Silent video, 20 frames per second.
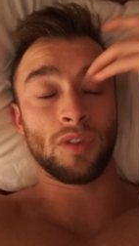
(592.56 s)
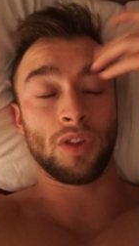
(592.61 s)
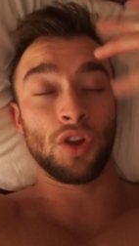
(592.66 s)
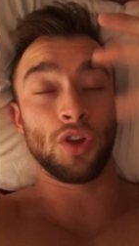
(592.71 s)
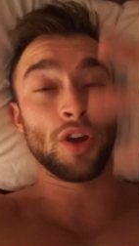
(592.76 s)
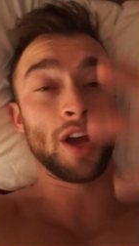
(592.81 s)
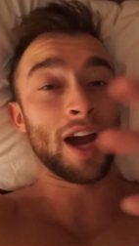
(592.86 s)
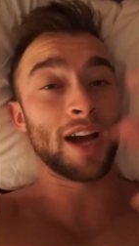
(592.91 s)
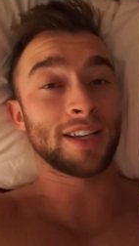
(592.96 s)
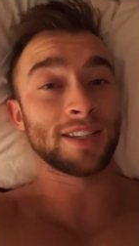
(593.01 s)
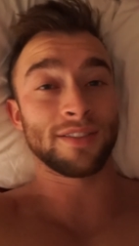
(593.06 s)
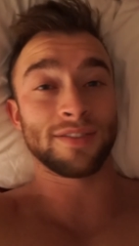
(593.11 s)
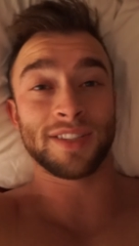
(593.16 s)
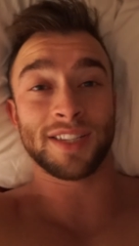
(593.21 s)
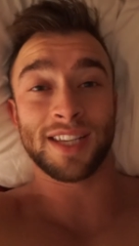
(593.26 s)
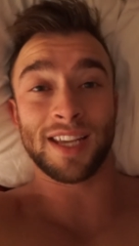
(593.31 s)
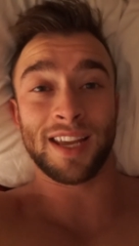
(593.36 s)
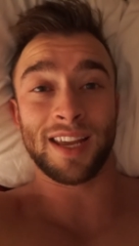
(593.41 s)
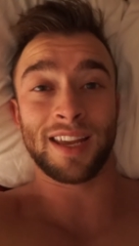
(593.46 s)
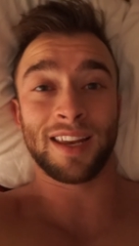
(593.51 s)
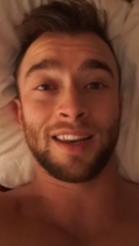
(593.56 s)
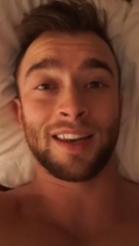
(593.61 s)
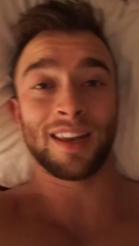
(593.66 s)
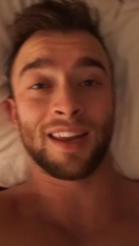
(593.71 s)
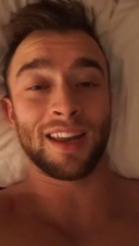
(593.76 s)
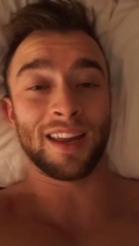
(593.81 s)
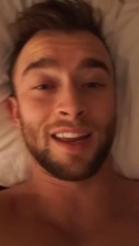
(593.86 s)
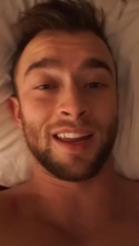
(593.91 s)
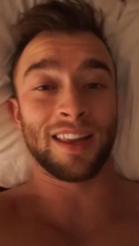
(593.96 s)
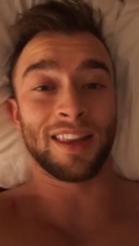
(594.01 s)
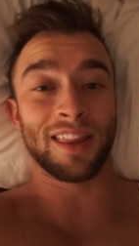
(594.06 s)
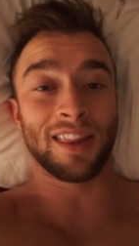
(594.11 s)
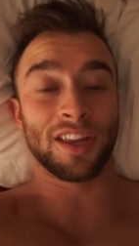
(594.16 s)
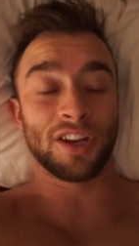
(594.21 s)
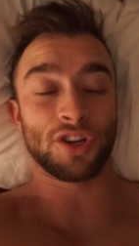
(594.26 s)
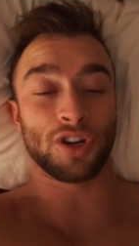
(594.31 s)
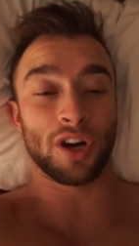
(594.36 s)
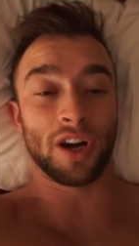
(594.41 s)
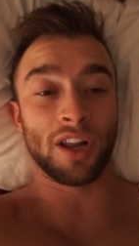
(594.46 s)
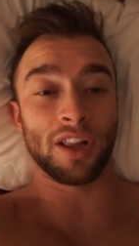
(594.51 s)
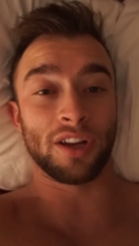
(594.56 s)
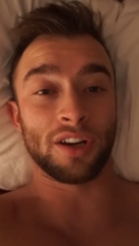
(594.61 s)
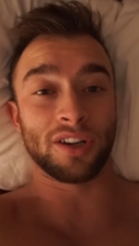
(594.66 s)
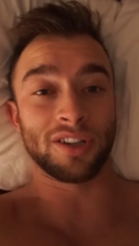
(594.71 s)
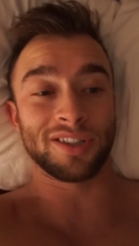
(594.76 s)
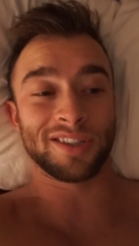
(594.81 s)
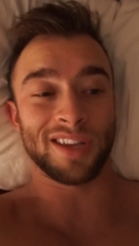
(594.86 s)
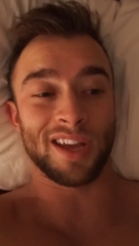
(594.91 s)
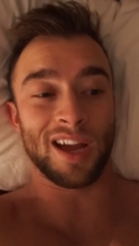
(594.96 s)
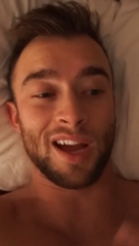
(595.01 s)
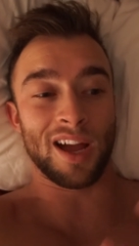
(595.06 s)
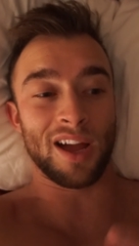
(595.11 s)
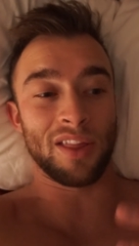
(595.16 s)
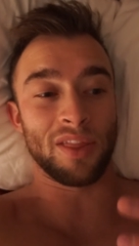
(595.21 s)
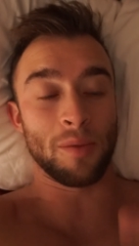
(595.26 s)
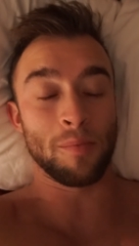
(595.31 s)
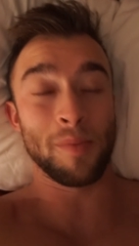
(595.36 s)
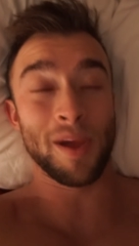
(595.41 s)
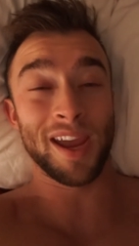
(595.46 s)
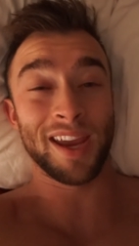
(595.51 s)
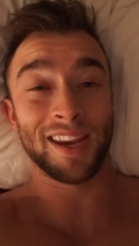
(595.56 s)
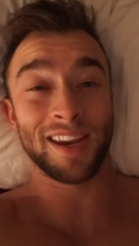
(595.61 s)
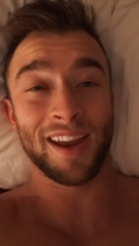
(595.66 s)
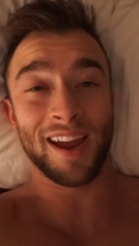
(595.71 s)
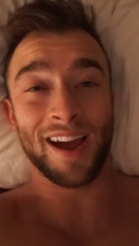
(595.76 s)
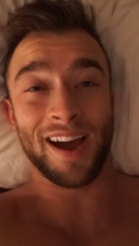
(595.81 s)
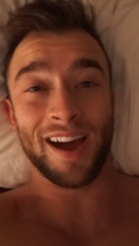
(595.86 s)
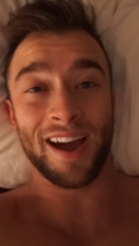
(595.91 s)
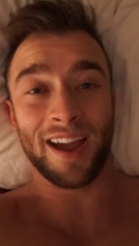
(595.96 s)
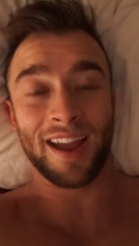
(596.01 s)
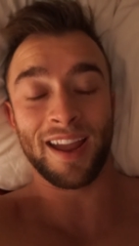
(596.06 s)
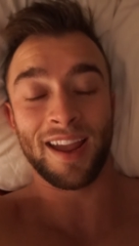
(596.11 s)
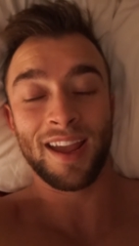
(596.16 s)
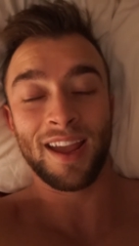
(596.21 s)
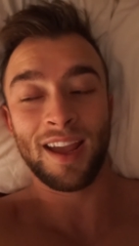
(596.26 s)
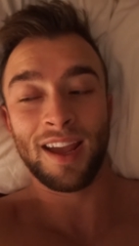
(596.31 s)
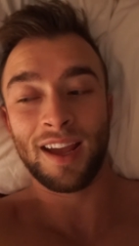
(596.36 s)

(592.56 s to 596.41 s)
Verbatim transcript: you guys have seen in the trailers, uh, the main guy,